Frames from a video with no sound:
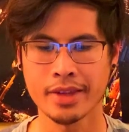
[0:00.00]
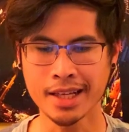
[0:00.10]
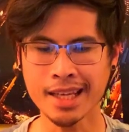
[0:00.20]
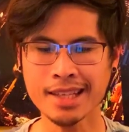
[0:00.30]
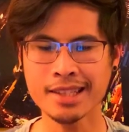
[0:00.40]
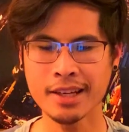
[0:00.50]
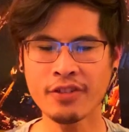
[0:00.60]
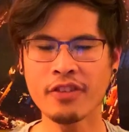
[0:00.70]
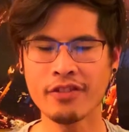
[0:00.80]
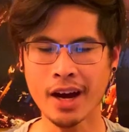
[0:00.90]
This has a
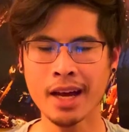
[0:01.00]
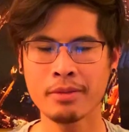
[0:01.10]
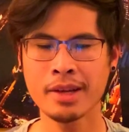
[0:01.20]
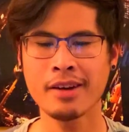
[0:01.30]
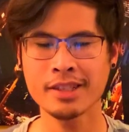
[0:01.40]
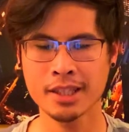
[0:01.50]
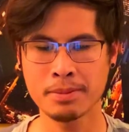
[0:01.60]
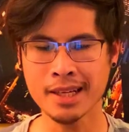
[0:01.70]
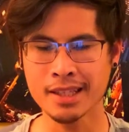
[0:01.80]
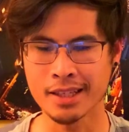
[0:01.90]
different vibe than I was
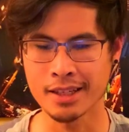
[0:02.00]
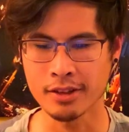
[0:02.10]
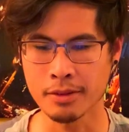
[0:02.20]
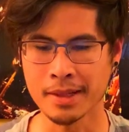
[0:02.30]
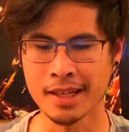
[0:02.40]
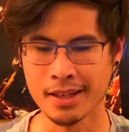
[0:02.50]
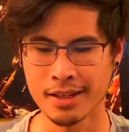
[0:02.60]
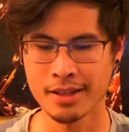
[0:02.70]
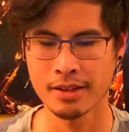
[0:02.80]
expecting a little bit.